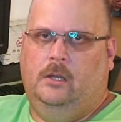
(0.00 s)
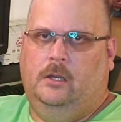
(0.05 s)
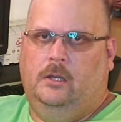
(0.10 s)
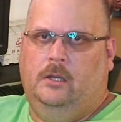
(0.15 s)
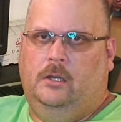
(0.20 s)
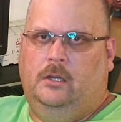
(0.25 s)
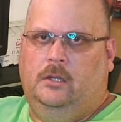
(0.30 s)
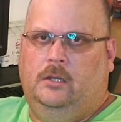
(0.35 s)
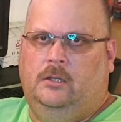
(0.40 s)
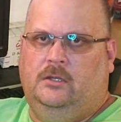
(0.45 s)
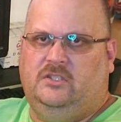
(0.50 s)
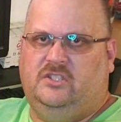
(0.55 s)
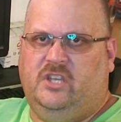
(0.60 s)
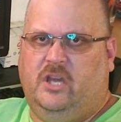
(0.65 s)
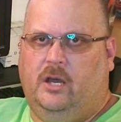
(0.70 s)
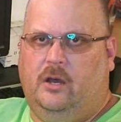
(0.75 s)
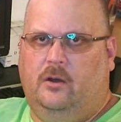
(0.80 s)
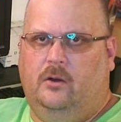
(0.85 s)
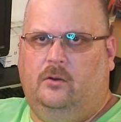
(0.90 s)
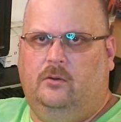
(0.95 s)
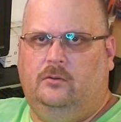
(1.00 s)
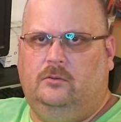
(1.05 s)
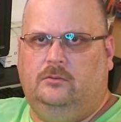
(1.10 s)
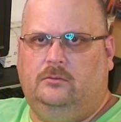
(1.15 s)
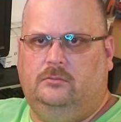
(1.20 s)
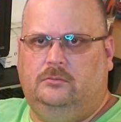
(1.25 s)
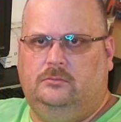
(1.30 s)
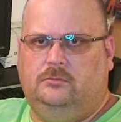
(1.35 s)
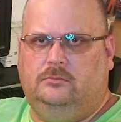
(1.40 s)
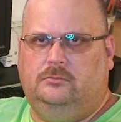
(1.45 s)
So
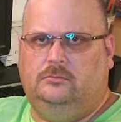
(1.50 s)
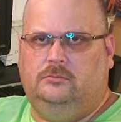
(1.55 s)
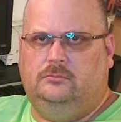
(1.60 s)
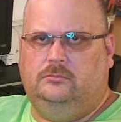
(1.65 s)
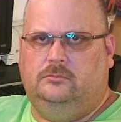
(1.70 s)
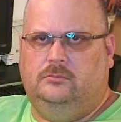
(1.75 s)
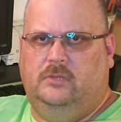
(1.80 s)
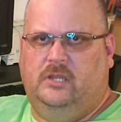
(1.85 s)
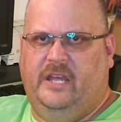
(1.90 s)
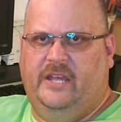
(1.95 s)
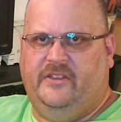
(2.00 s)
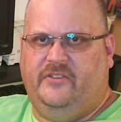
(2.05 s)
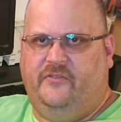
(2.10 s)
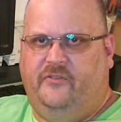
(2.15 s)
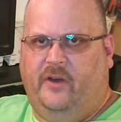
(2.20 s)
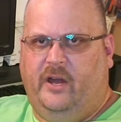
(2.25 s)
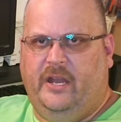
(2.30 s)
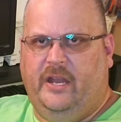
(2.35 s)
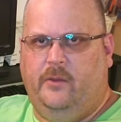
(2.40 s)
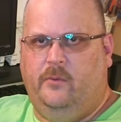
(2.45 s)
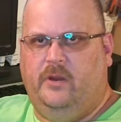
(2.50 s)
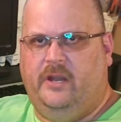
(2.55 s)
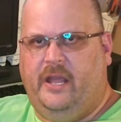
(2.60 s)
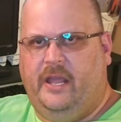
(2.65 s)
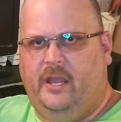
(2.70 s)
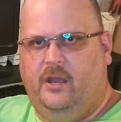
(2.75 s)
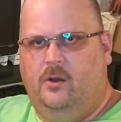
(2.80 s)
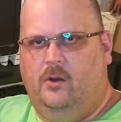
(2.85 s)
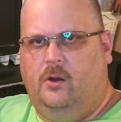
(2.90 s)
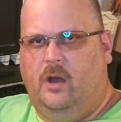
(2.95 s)
it's funny when I go
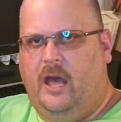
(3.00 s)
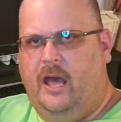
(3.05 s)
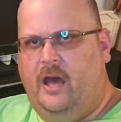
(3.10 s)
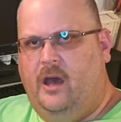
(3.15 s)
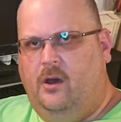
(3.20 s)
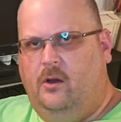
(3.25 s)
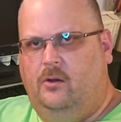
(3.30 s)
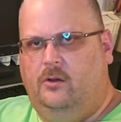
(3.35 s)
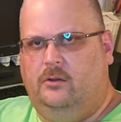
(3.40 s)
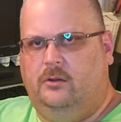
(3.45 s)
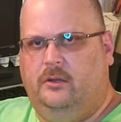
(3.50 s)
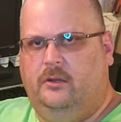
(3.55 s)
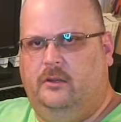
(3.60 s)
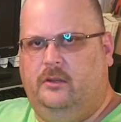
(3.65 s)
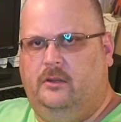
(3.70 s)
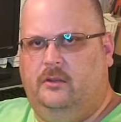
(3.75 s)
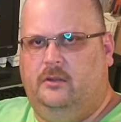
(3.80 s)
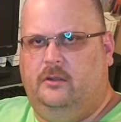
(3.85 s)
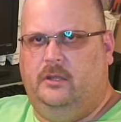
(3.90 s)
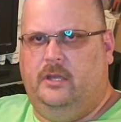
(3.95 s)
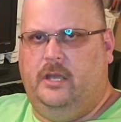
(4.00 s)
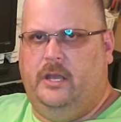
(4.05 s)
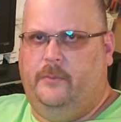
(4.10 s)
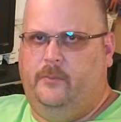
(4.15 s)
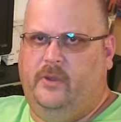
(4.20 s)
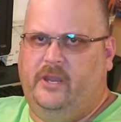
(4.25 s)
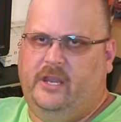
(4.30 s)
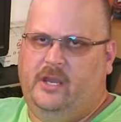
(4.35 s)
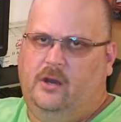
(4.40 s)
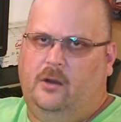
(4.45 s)
out and we go
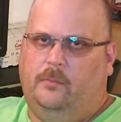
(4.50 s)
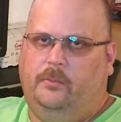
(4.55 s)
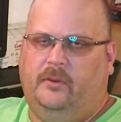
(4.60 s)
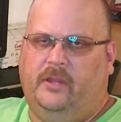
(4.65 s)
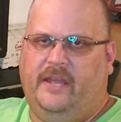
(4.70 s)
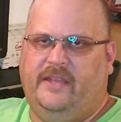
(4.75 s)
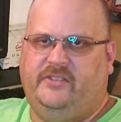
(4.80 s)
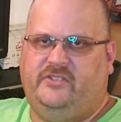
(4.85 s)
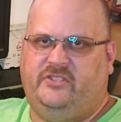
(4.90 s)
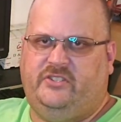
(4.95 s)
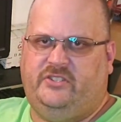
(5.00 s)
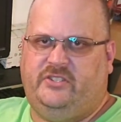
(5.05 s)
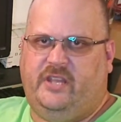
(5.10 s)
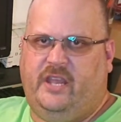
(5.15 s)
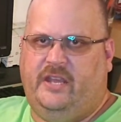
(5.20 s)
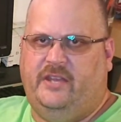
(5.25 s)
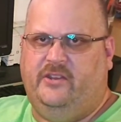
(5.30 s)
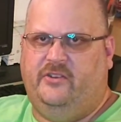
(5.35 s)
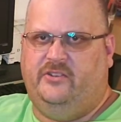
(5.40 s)
places and you see